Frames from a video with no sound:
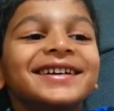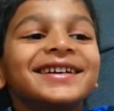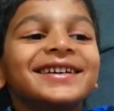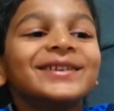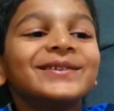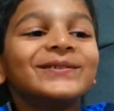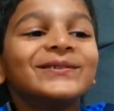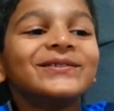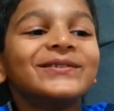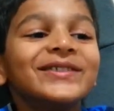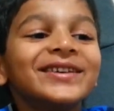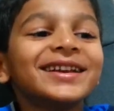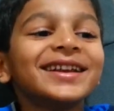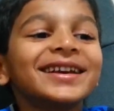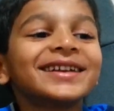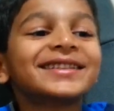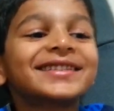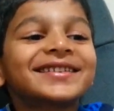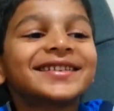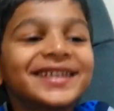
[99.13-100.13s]
Why are you laughing?
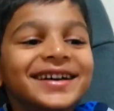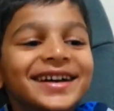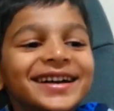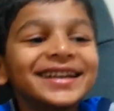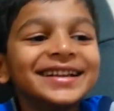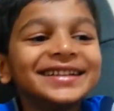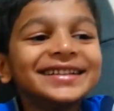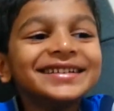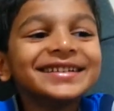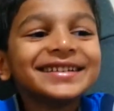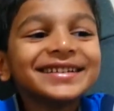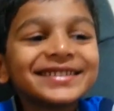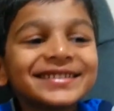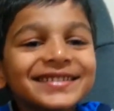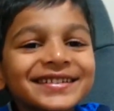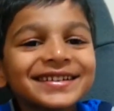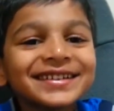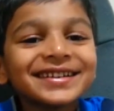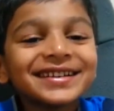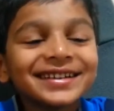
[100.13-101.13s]
Phoenix Suns.
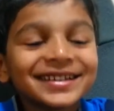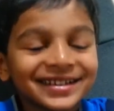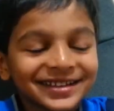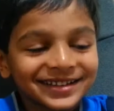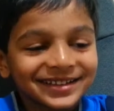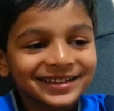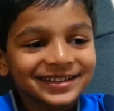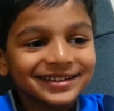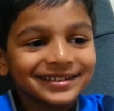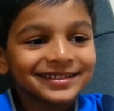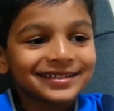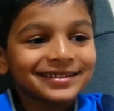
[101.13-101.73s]
Okay, ninth.